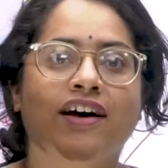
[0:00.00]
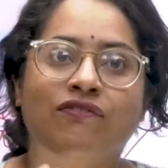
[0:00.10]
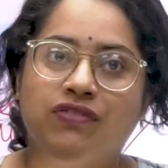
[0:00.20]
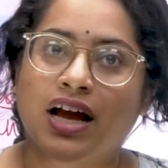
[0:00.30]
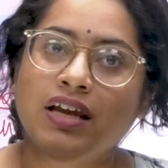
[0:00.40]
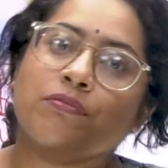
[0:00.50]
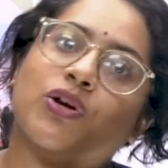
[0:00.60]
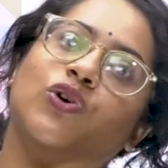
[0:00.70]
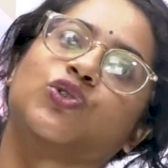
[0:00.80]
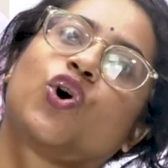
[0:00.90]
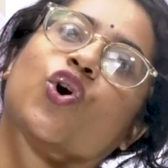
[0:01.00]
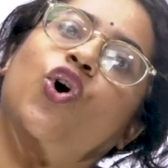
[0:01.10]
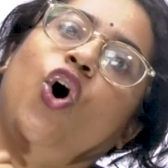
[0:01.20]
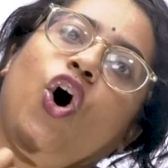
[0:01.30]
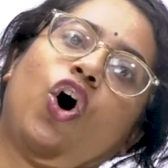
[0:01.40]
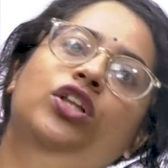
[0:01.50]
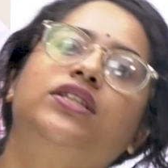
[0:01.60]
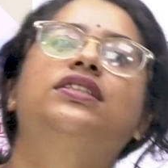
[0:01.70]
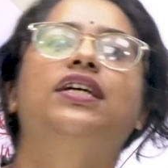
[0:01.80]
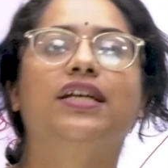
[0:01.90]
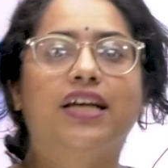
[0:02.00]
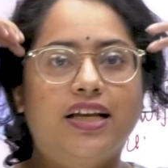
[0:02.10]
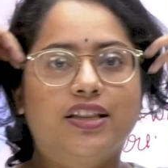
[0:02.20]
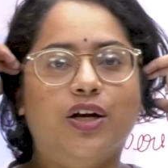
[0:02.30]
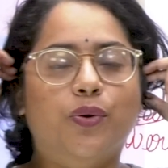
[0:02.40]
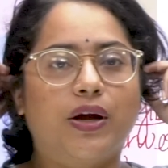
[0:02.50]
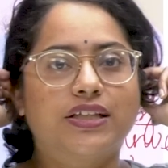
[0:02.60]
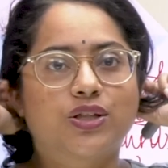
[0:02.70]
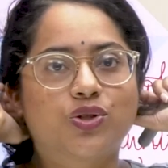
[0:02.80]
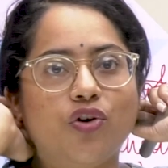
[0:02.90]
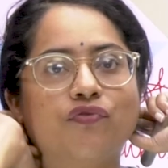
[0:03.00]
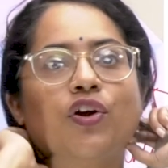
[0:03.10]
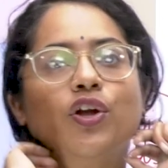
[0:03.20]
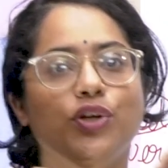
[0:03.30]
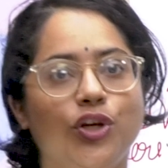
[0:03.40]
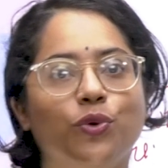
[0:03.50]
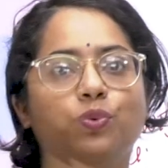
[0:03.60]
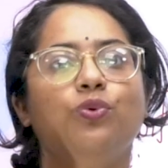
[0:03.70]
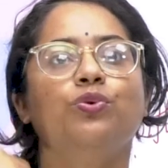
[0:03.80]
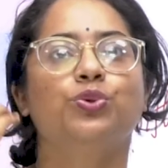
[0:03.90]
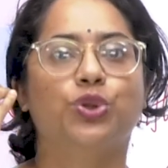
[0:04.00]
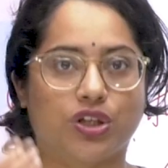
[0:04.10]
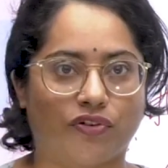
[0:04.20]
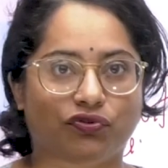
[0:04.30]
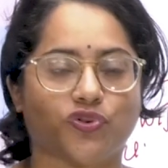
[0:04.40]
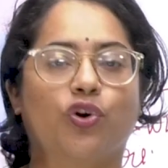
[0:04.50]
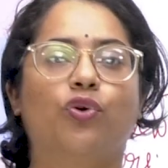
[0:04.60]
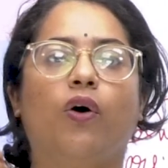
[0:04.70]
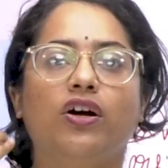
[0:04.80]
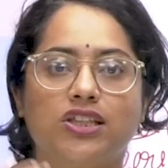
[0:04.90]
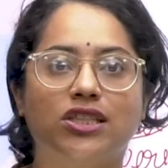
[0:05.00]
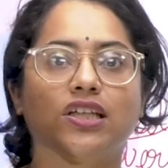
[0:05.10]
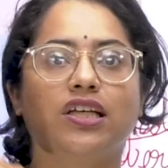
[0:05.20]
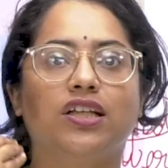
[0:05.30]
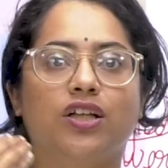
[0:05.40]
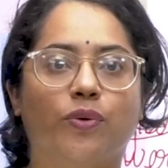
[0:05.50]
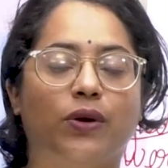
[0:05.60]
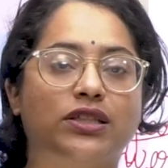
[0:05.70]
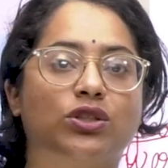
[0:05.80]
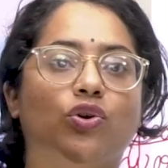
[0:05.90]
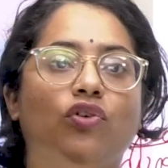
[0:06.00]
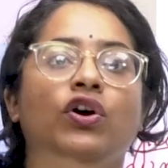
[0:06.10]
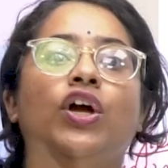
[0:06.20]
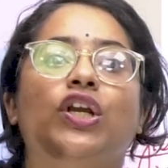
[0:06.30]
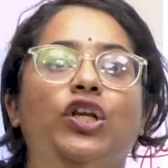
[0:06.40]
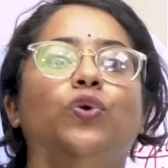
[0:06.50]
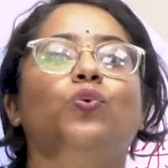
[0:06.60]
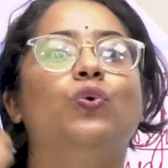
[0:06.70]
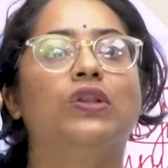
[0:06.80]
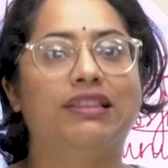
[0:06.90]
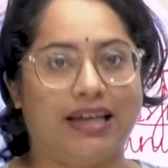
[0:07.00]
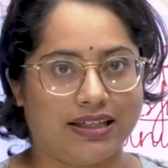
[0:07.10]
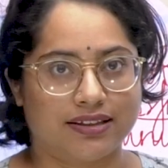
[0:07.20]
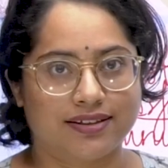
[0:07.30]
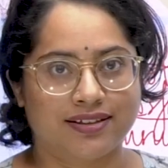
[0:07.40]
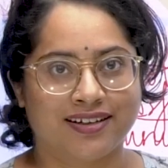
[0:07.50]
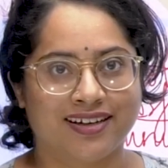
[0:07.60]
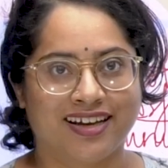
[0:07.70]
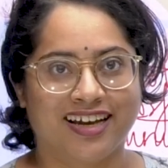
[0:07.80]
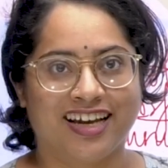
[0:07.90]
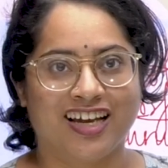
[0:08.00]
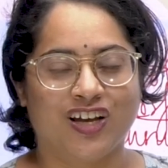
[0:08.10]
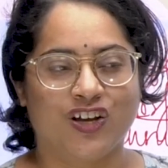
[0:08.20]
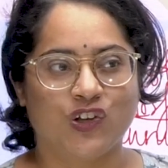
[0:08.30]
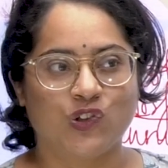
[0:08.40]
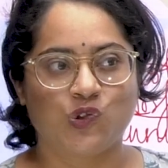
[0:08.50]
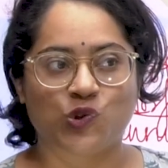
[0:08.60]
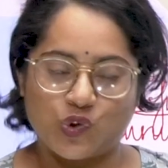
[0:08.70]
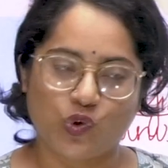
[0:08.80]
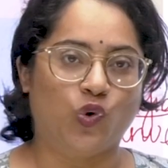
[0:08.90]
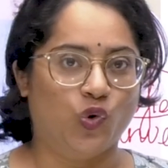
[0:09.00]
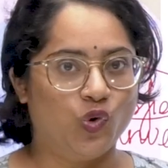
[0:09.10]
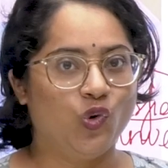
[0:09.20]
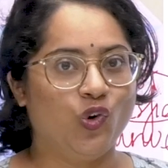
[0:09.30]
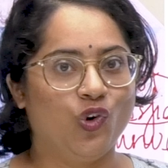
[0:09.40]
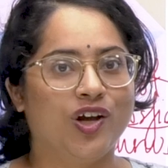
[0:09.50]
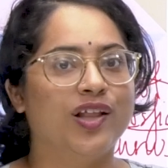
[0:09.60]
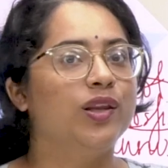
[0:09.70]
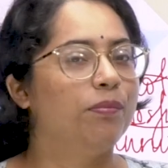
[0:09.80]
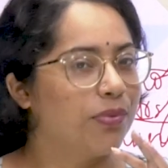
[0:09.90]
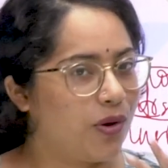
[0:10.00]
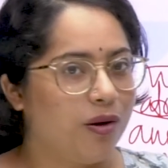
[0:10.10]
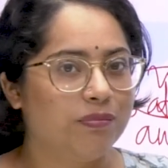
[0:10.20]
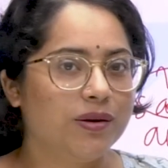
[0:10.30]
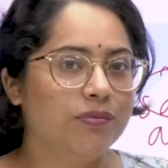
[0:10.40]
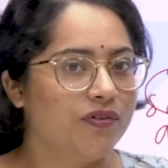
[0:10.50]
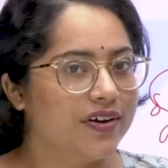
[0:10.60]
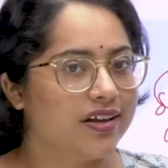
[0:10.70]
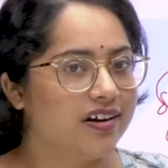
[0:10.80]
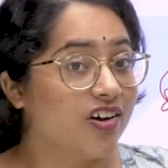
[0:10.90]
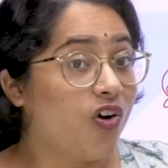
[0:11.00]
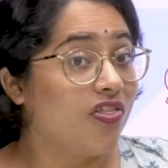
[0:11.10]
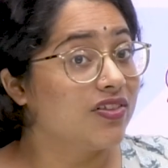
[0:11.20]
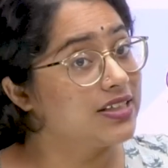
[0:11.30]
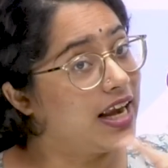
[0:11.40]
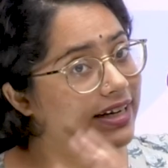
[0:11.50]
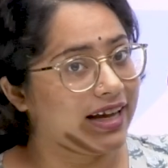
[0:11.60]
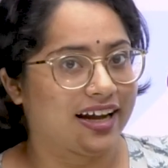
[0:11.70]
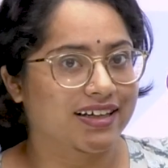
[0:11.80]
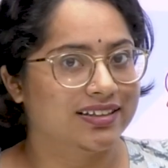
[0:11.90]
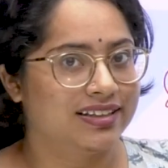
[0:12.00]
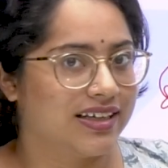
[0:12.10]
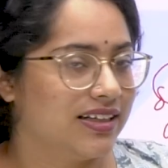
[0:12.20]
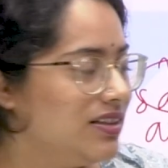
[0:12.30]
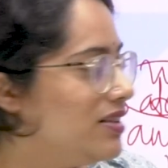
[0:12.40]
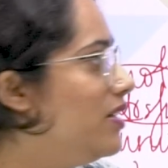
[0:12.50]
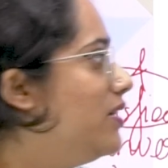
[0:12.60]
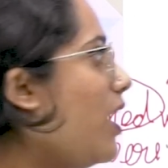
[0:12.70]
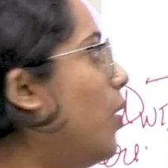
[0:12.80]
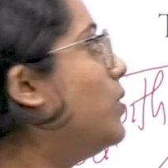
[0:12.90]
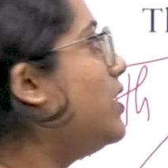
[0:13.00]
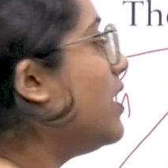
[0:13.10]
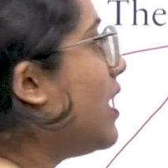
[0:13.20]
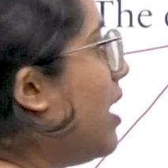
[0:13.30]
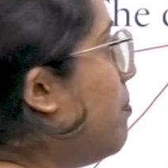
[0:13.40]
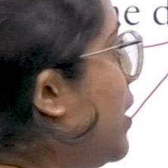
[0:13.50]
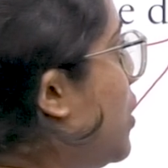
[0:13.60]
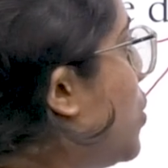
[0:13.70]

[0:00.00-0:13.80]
Why? Because you're constantly in the quest of new stuff. You're constantly in the quest of new things. So, the problem over here on this entire thing is the doubter can be the